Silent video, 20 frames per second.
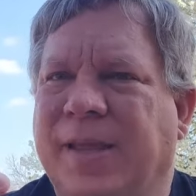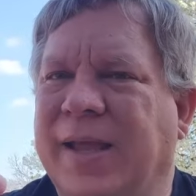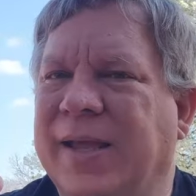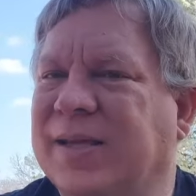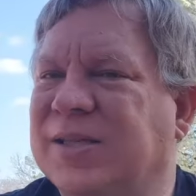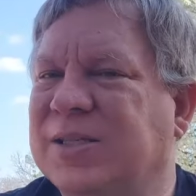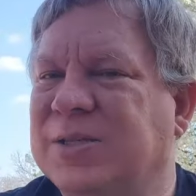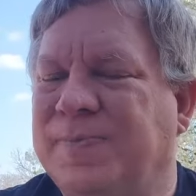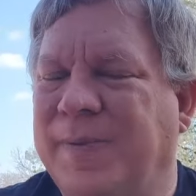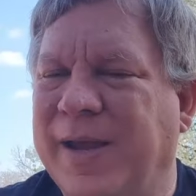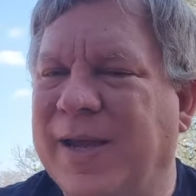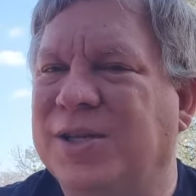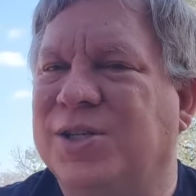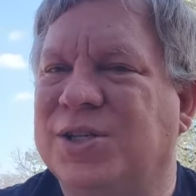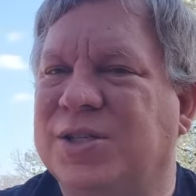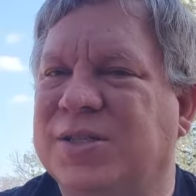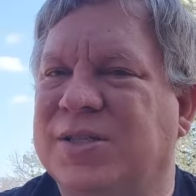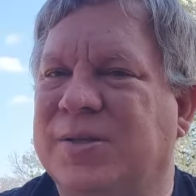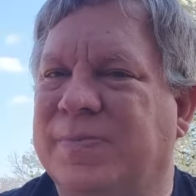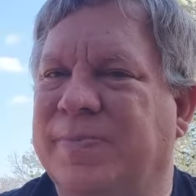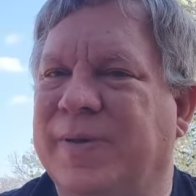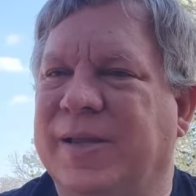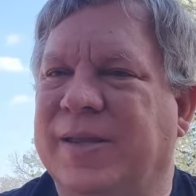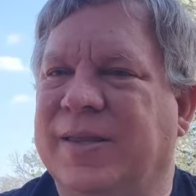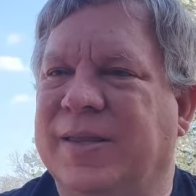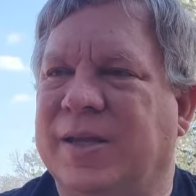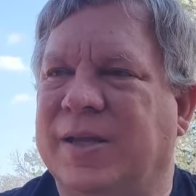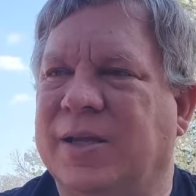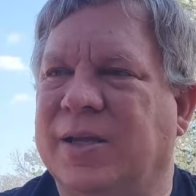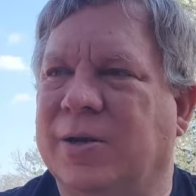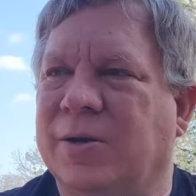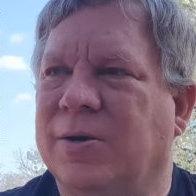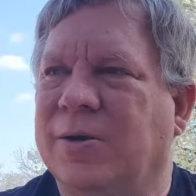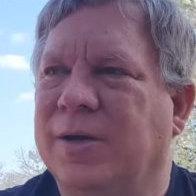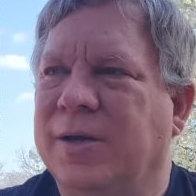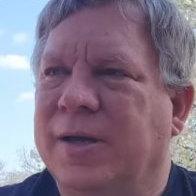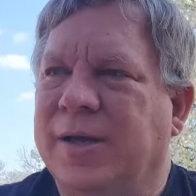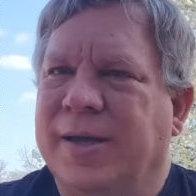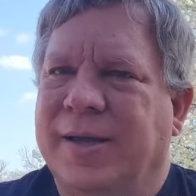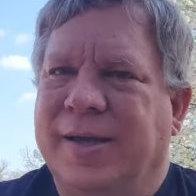Expansion's the big thing here.
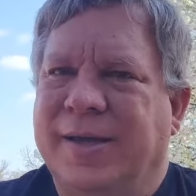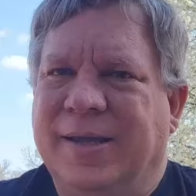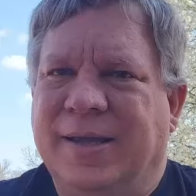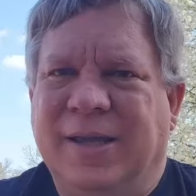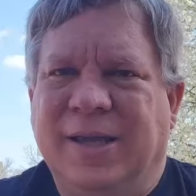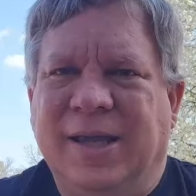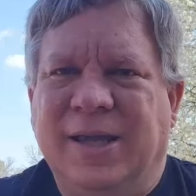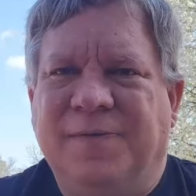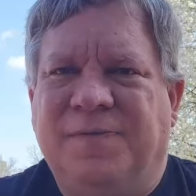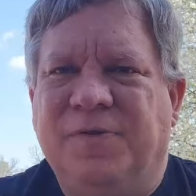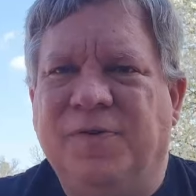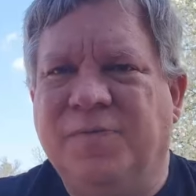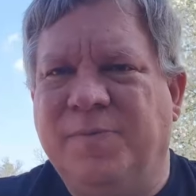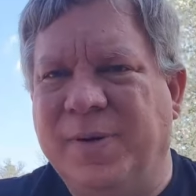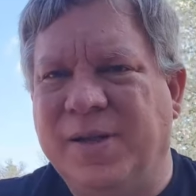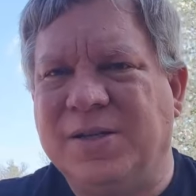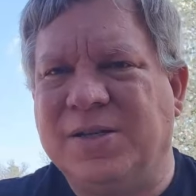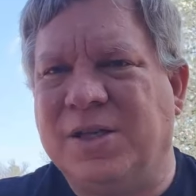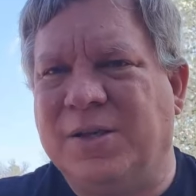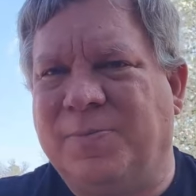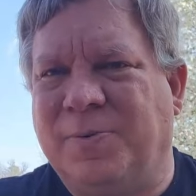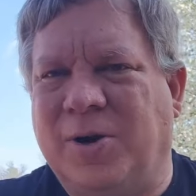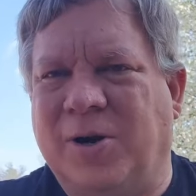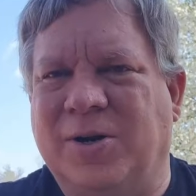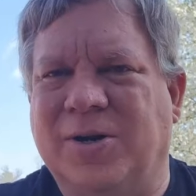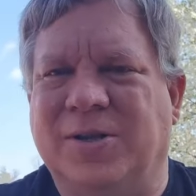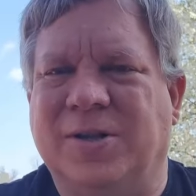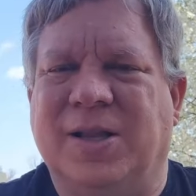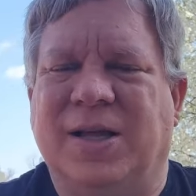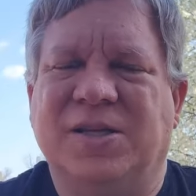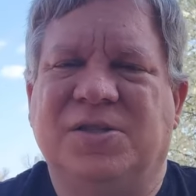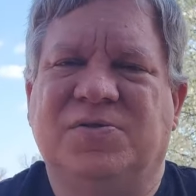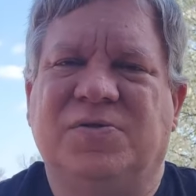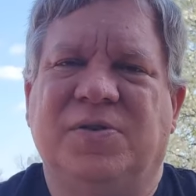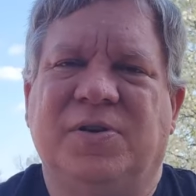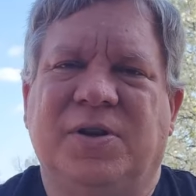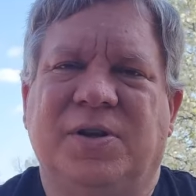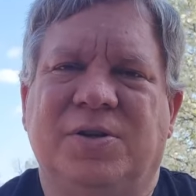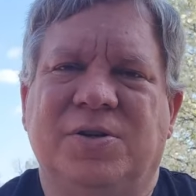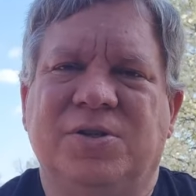If you've been to the park in the last few
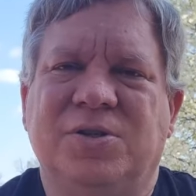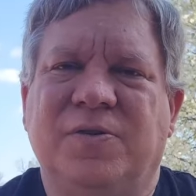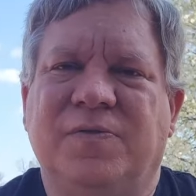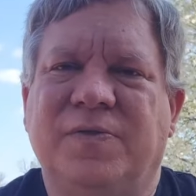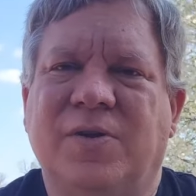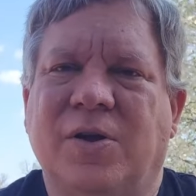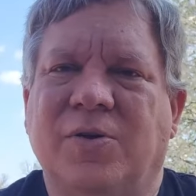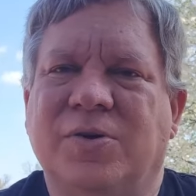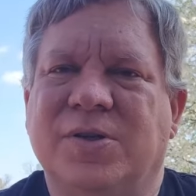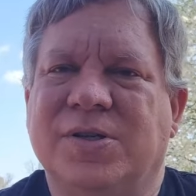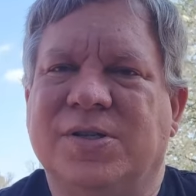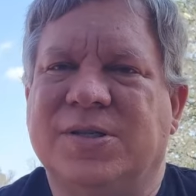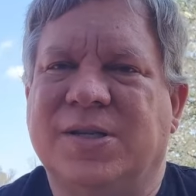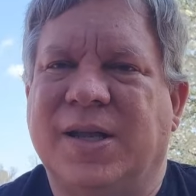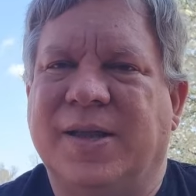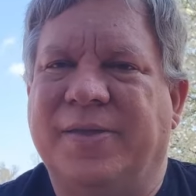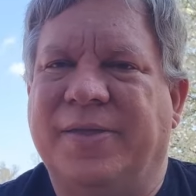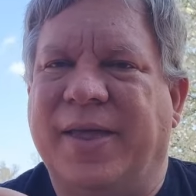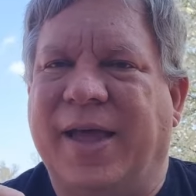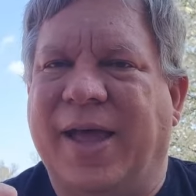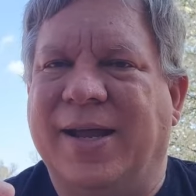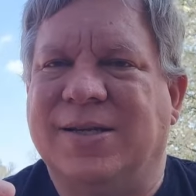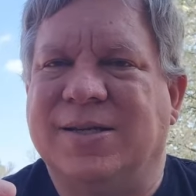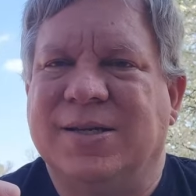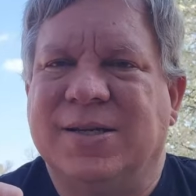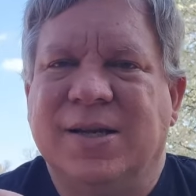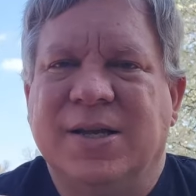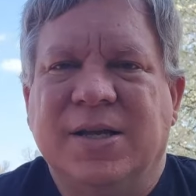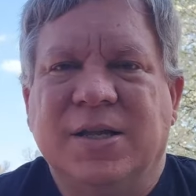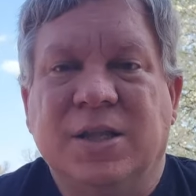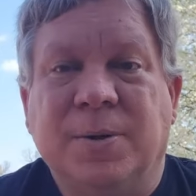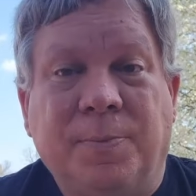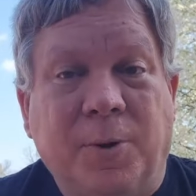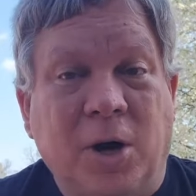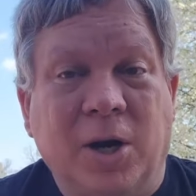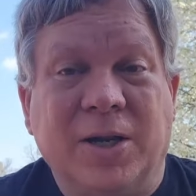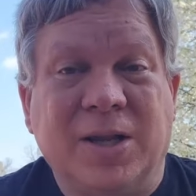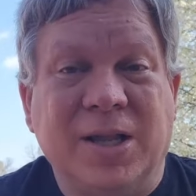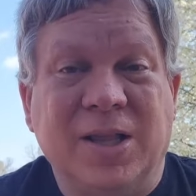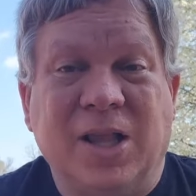years, you've noticed that the
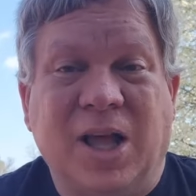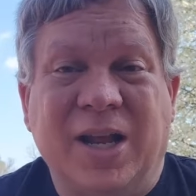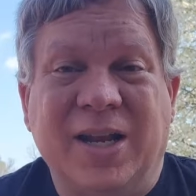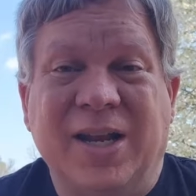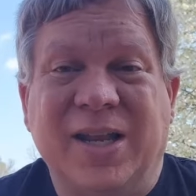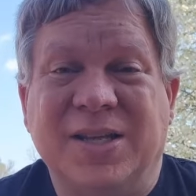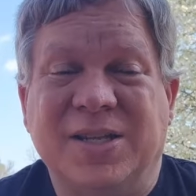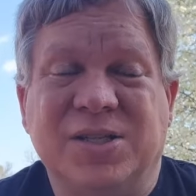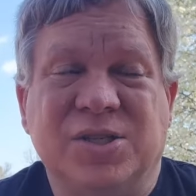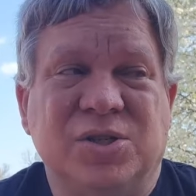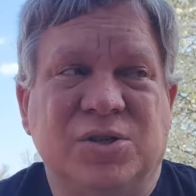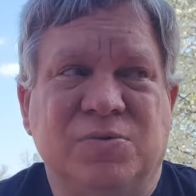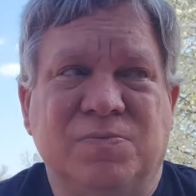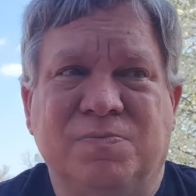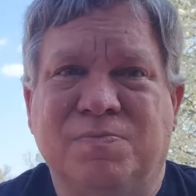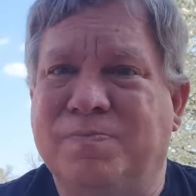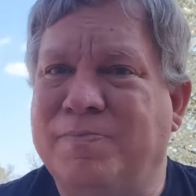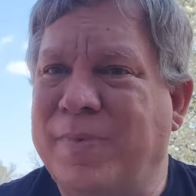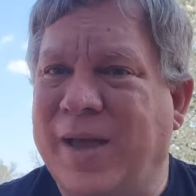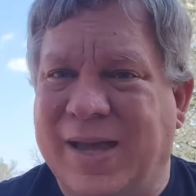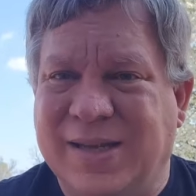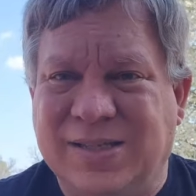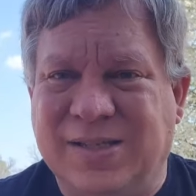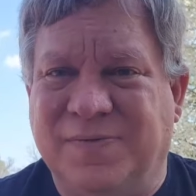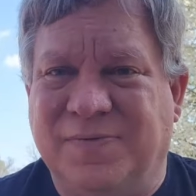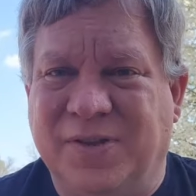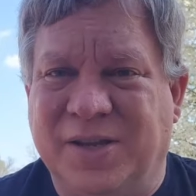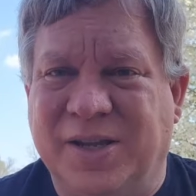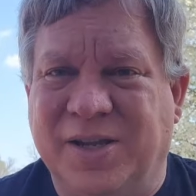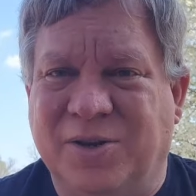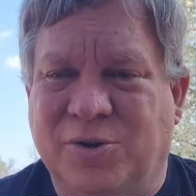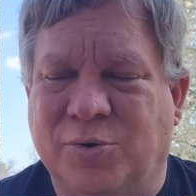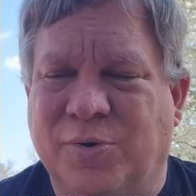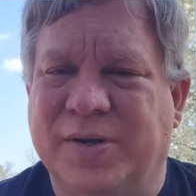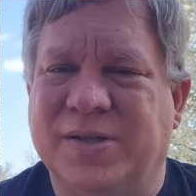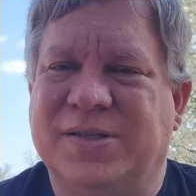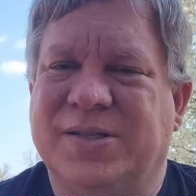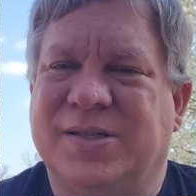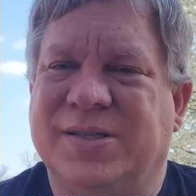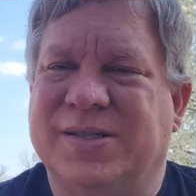parking lot has massively
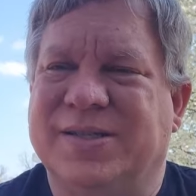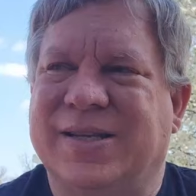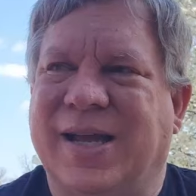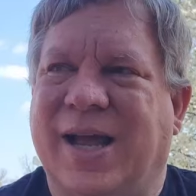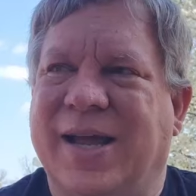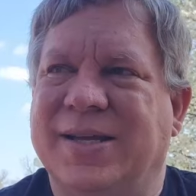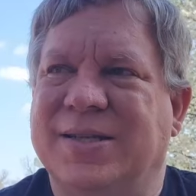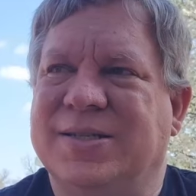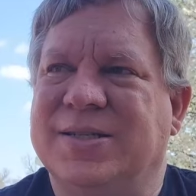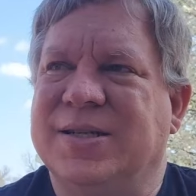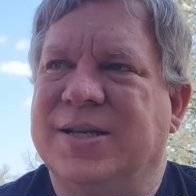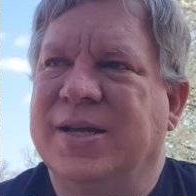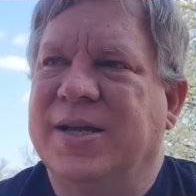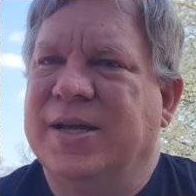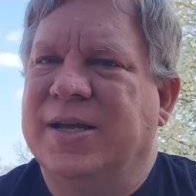increased in size.